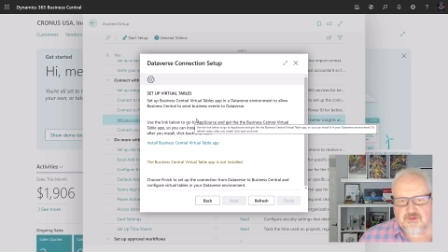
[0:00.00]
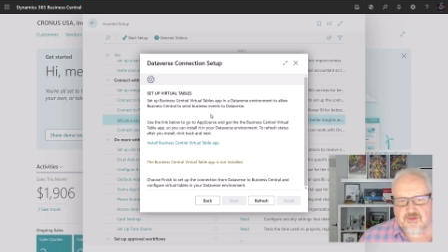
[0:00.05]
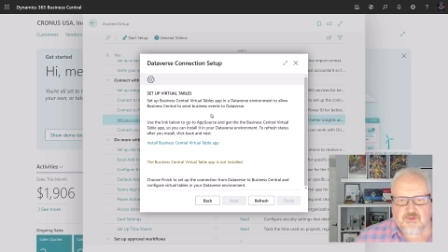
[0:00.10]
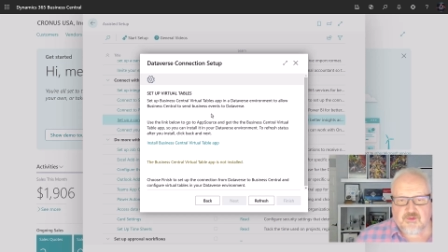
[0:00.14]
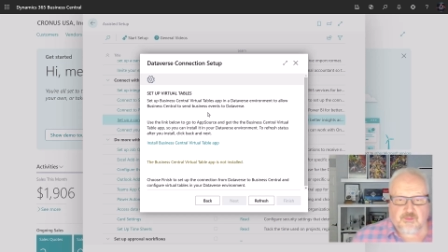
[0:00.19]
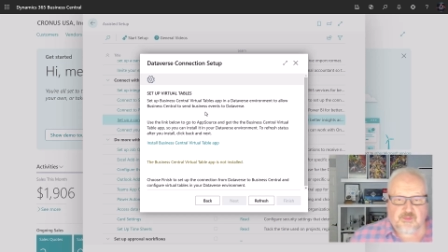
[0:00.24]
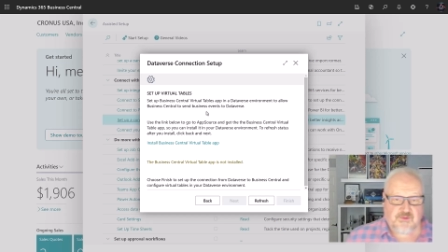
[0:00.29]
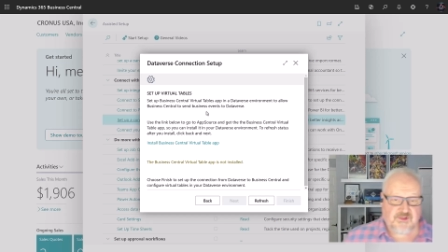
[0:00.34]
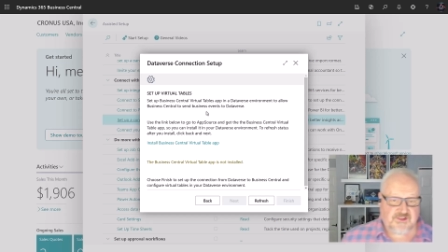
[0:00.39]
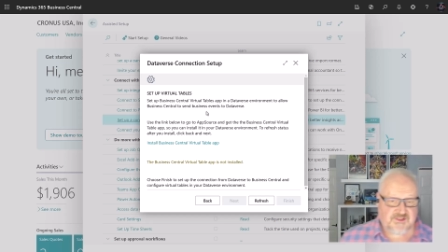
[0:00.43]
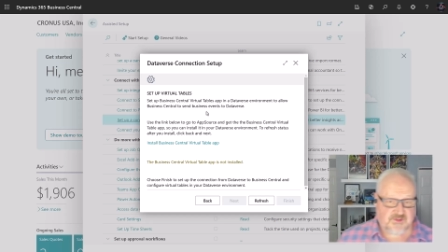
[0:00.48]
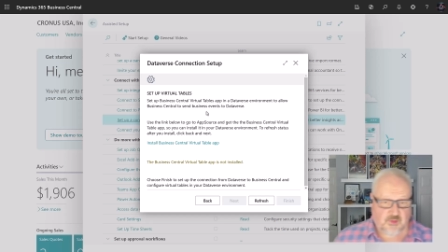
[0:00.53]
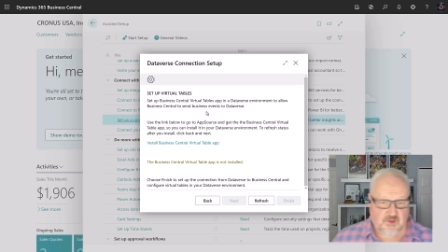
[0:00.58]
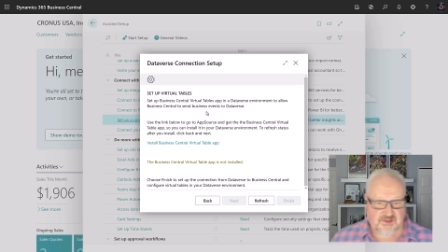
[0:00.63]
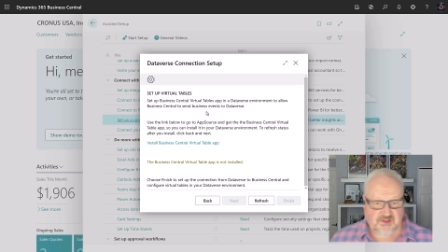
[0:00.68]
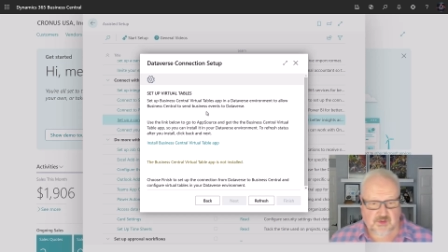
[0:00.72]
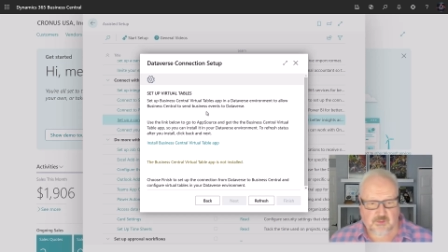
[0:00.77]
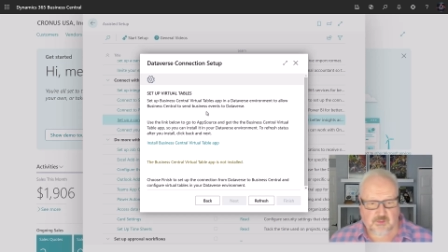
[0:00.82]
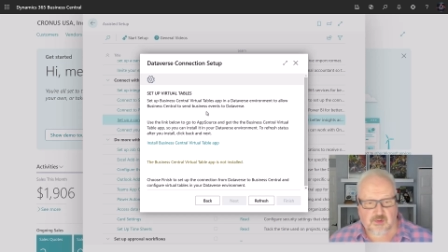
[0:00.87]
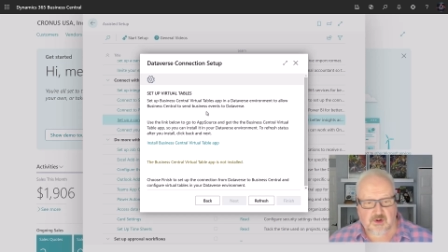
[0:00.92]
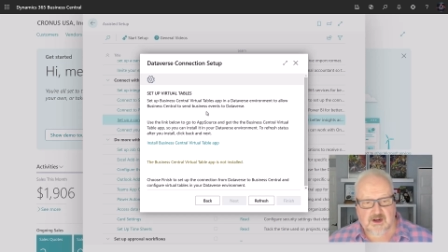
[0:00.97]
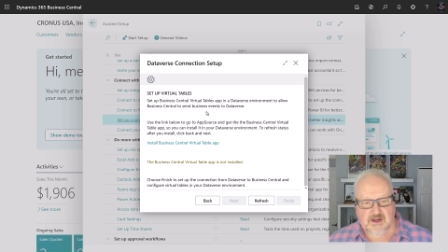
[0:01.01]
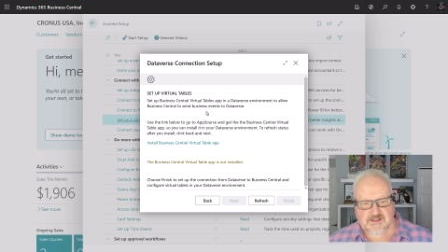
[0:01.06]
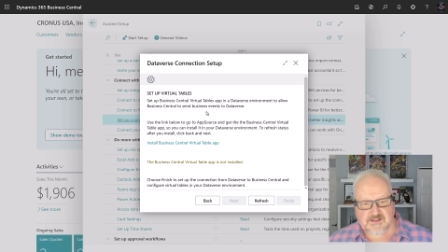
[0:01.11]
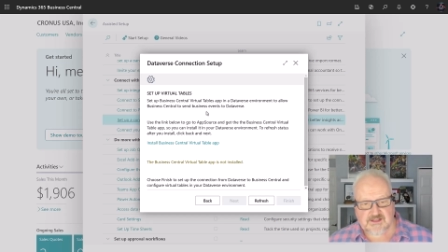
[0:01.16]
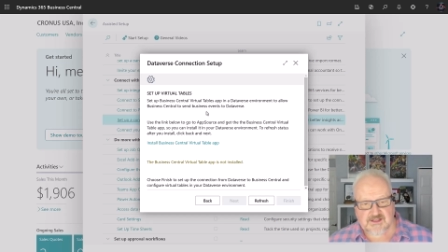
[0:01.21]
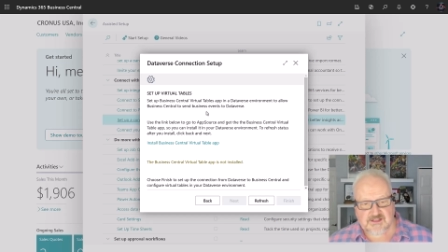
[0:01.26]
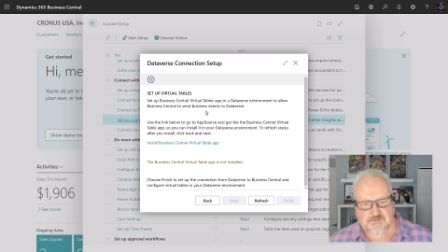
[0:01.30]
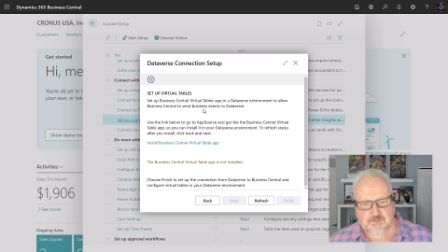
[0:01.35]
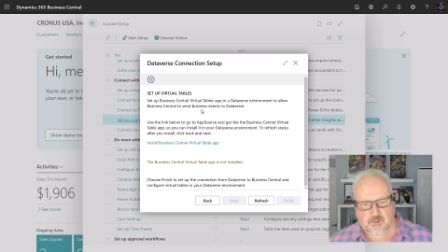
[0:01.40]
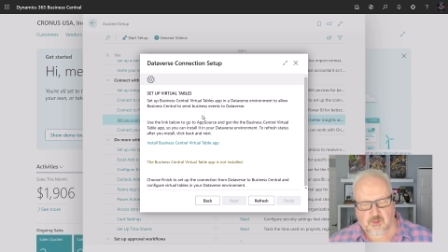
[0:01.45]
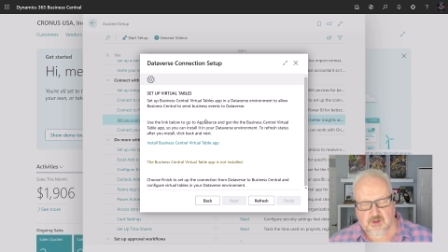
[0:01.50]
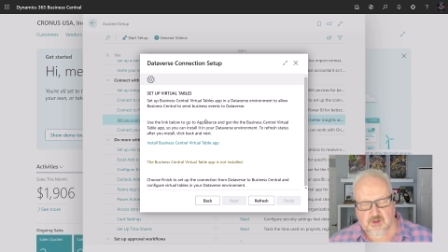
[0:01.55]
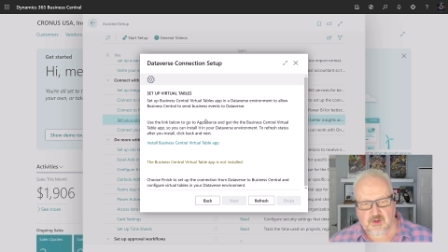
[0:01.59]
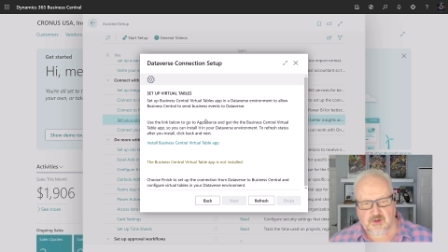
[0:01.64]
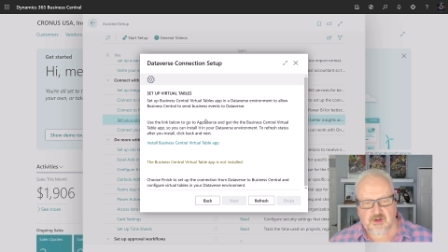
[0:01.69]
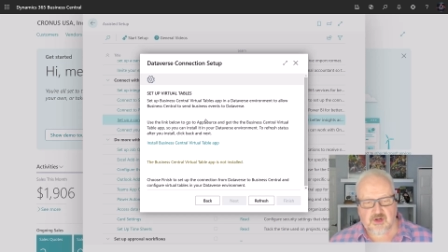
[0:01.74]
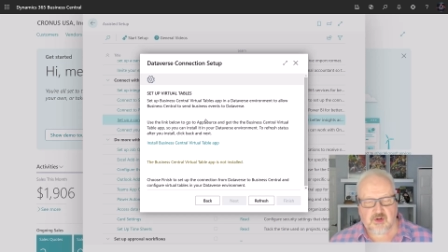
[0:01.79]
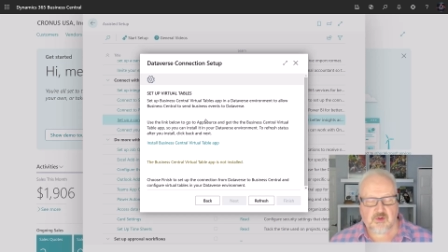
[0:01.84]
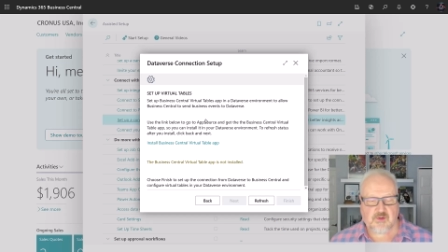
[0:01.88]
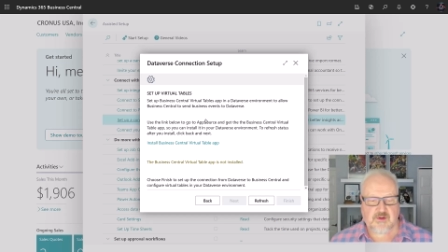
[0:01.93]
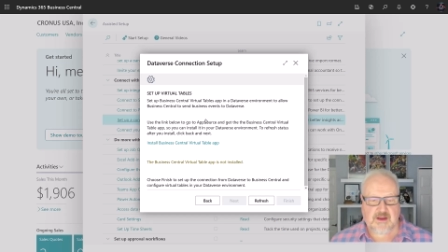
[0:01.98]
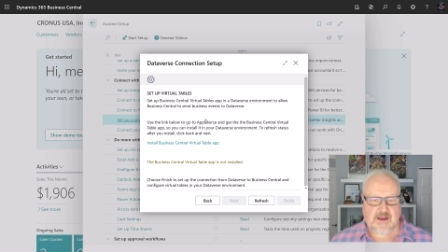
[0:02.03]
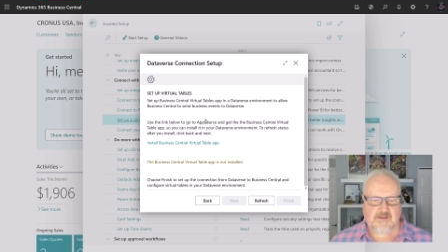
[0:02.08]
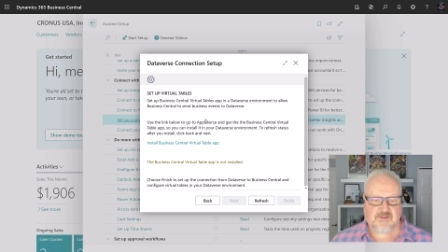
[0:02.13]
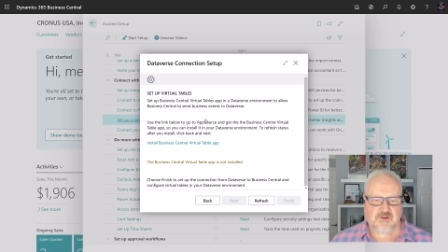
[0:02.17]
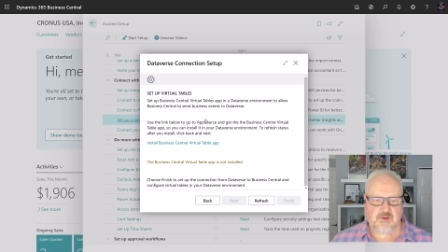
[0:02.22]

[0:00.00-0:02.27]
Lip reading: this wizard process, but we're going to have